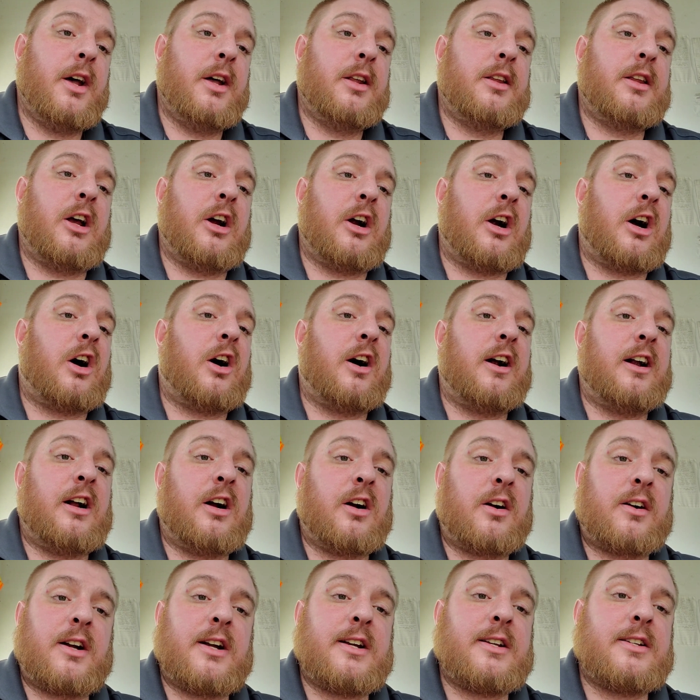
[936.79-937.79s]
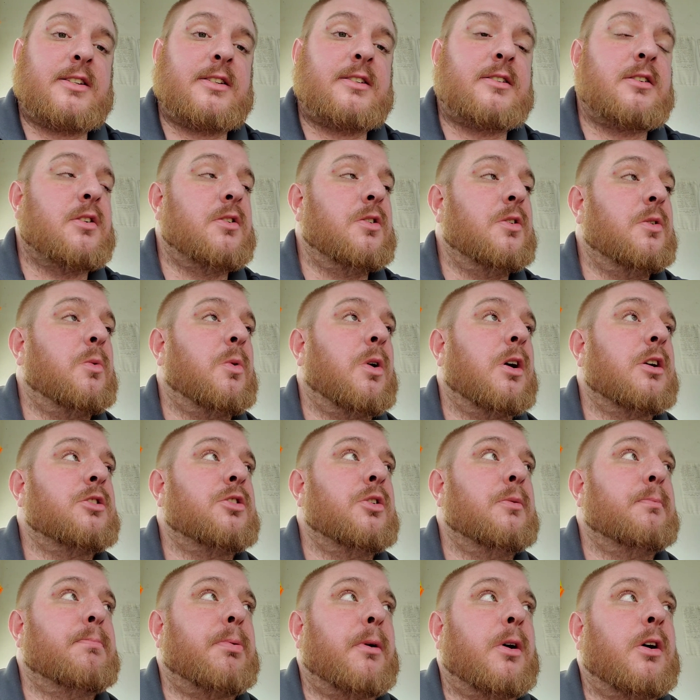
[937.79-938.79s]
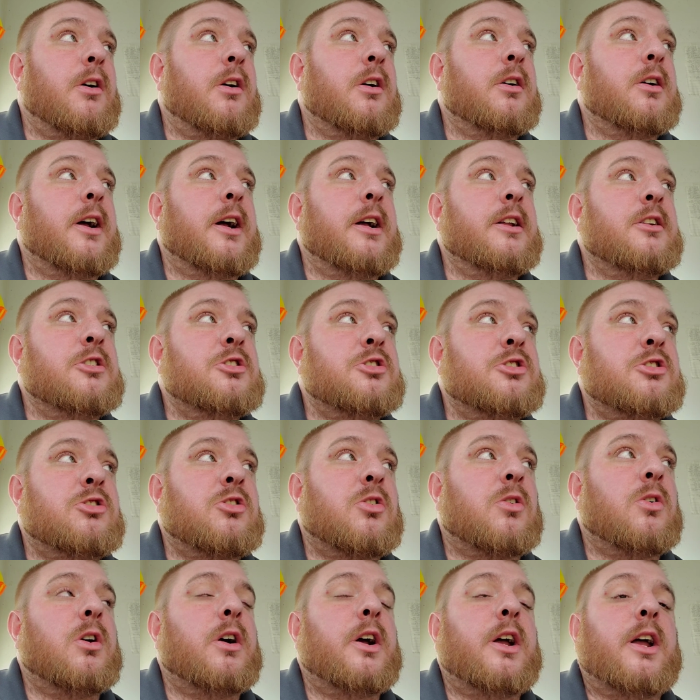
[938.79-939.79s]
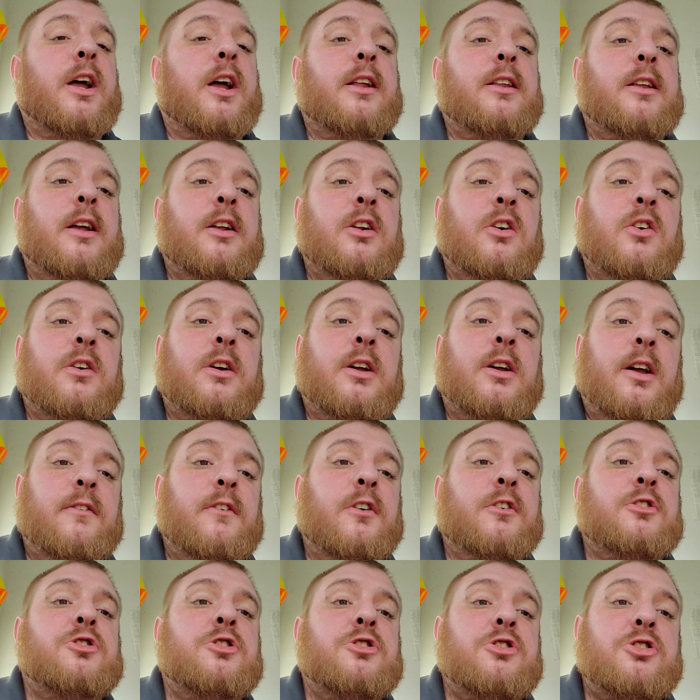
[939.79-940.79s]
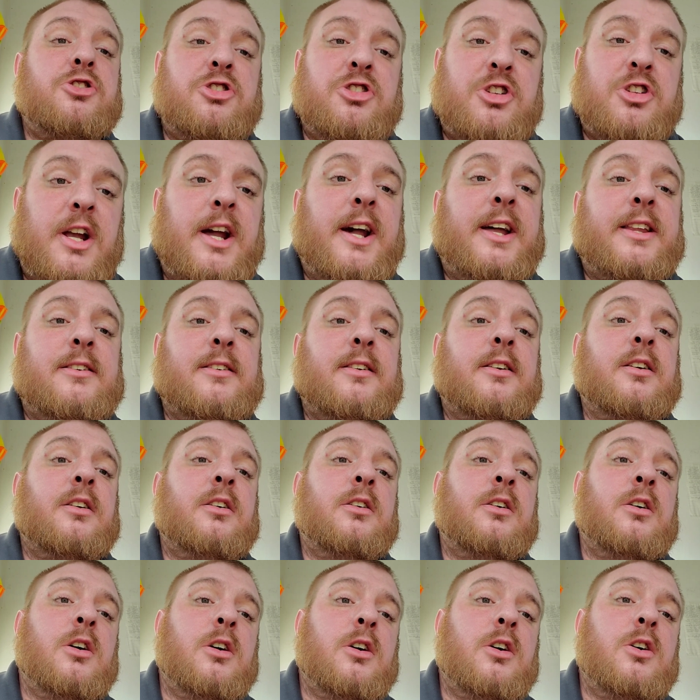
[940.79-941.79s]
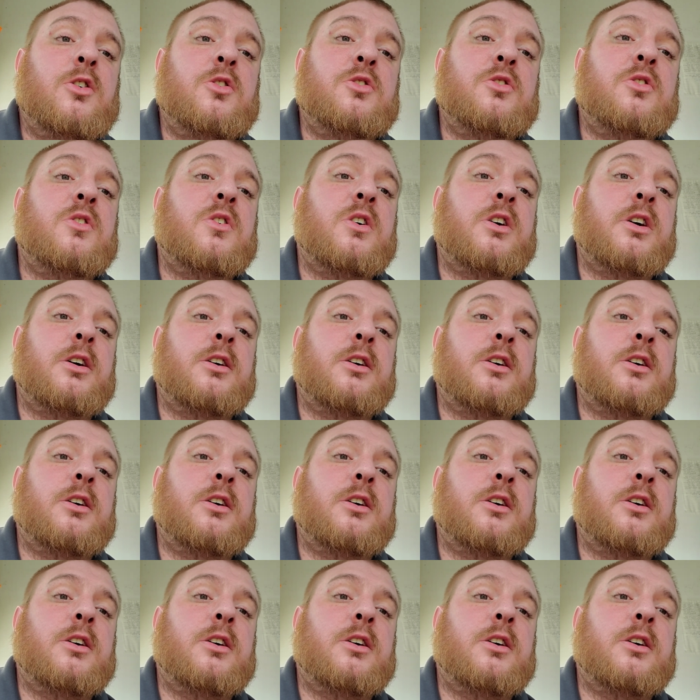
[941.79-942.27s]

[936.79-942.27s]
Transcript: They're anarchists who want to burn and destroy, and they don't give a shit who